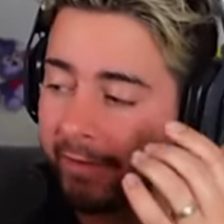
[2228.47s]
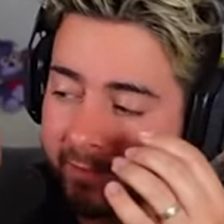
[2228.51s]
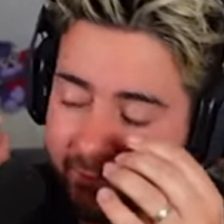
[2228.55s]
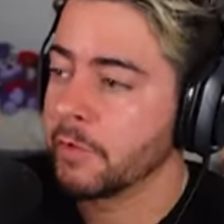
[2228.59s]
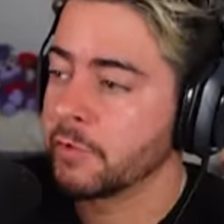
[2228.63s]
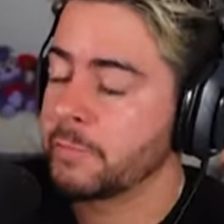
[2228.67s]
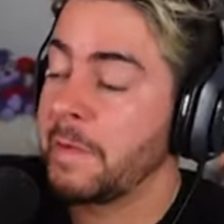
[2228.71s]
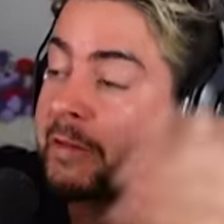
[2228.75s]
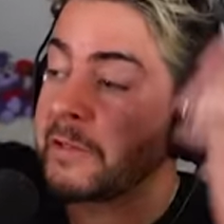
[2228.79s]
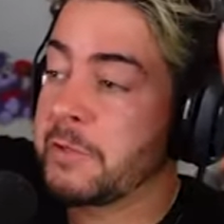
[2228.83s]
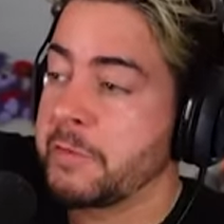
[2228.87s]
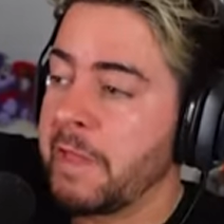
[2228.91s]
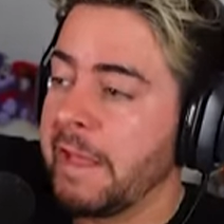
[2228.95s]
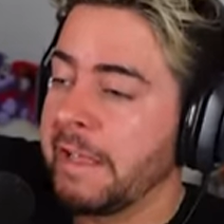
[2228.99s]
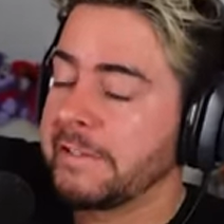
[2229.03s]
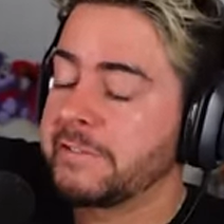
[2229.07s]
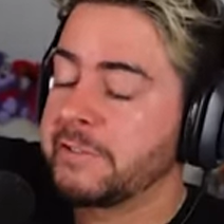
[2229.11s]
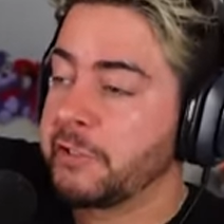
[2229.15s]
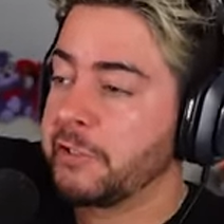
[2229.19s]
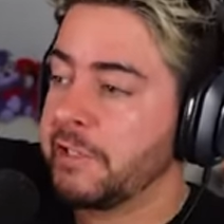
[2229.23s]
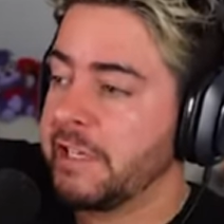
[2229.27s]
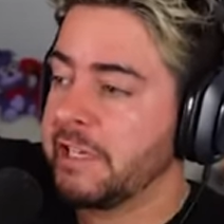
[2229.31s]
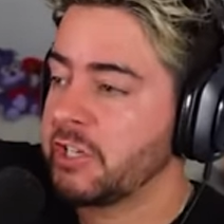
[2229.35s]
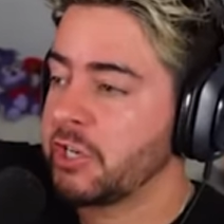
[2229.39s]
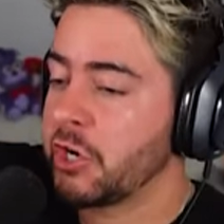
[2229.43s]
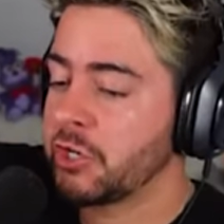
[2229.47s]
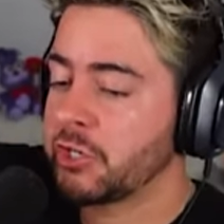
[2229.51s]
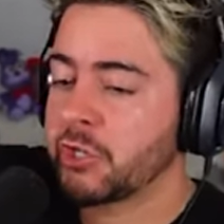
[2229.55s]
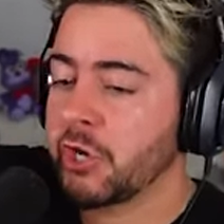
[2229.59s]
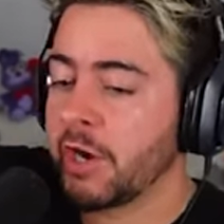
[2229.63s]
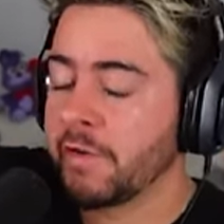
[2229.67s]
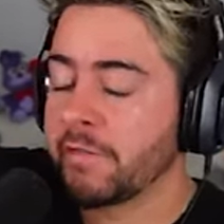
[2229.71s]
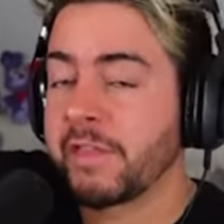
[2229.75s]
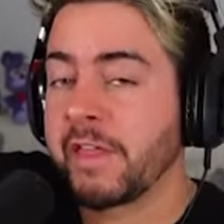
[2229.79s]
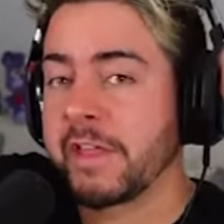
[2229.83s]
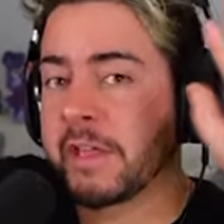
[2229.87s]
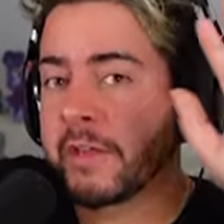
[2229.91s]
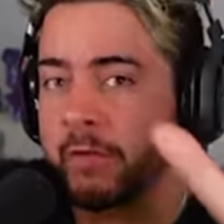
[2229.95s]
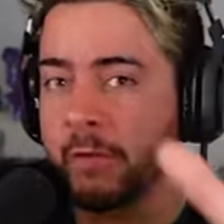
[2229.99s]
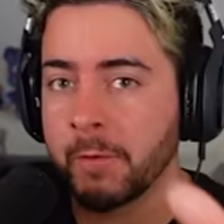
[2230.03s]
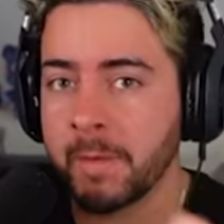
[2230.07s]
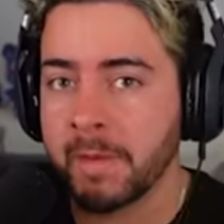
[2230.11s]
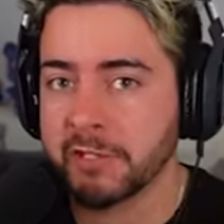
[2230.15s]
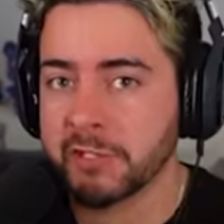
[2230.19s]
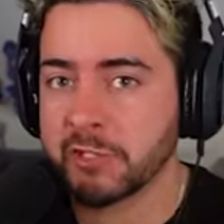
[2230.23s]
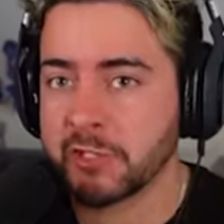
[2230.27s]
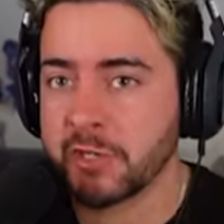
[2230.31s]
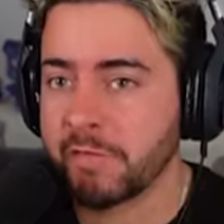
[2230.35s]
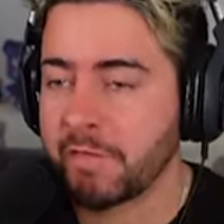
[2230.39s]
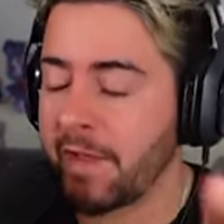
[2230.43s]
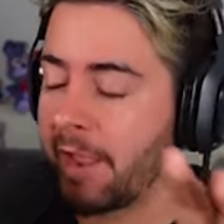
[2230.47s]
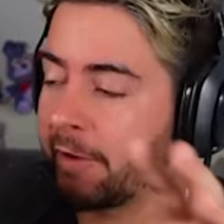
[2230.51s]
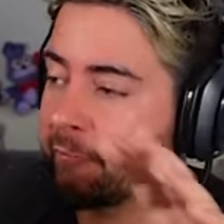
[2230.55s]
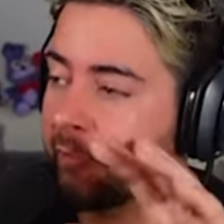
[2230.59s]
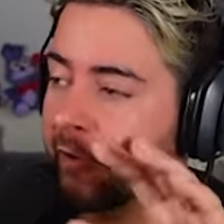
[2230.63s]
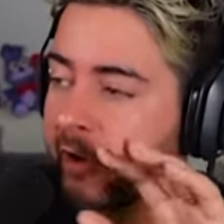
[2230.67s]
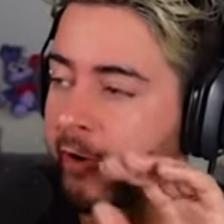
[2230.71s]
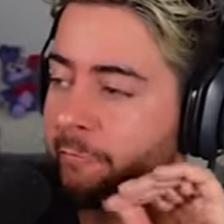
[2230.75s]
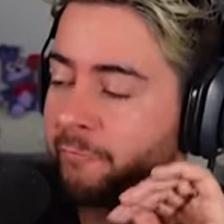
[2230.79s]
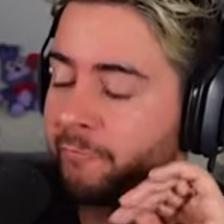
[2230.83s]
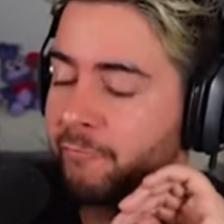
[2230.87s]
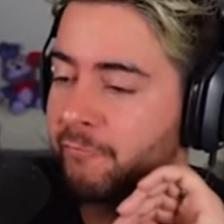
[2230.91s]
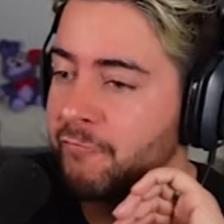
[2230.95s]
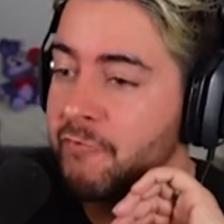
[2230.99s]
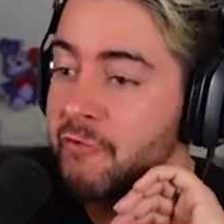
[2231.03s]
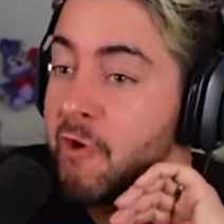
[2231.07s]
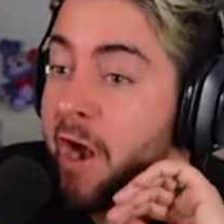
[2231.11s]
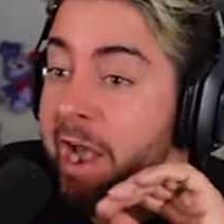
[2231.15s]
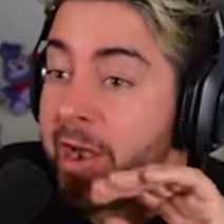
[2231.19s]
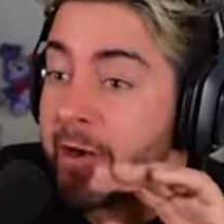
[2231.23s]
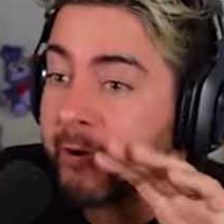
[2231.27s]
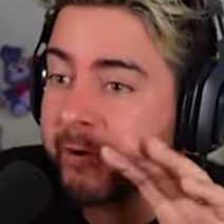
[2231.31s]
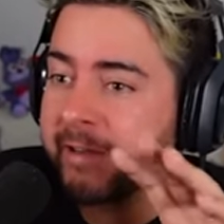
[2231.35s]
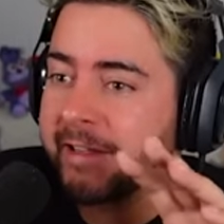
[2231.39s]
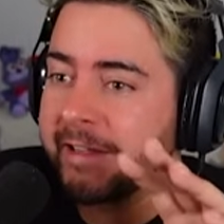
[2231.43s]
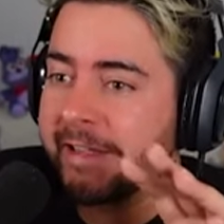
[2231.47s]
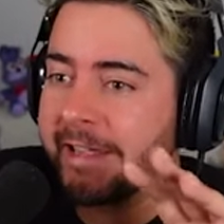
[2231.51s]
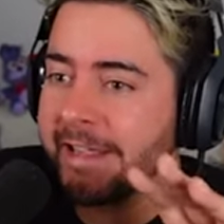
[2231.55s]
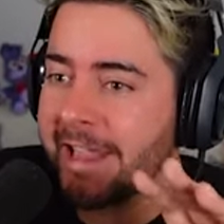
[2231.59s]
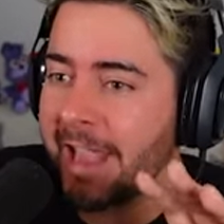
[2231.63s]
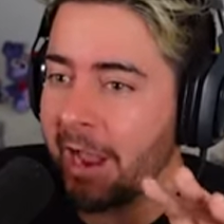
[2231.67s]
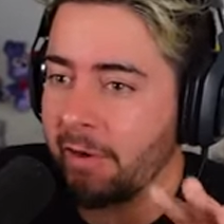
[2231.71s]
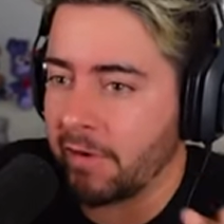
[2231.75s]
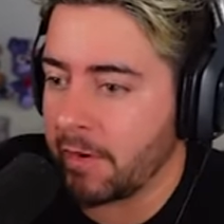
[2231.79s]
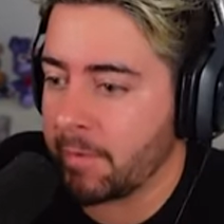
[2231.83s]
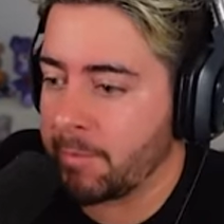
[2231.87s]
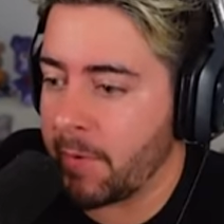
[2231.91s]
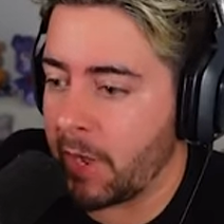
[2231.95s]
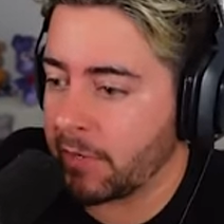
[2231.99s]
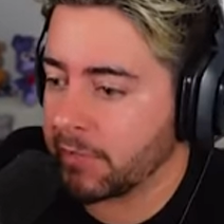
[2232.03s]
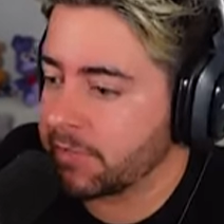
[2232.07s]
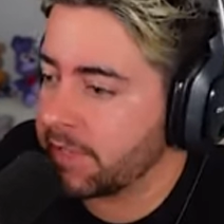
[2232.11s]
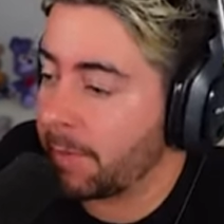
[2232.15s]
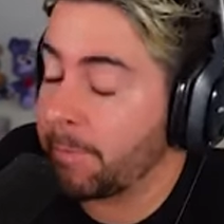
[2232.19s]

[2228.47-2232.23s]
Special thanks to D J Sturf. Thank you very much, Sturf. I rarely encounter bugs.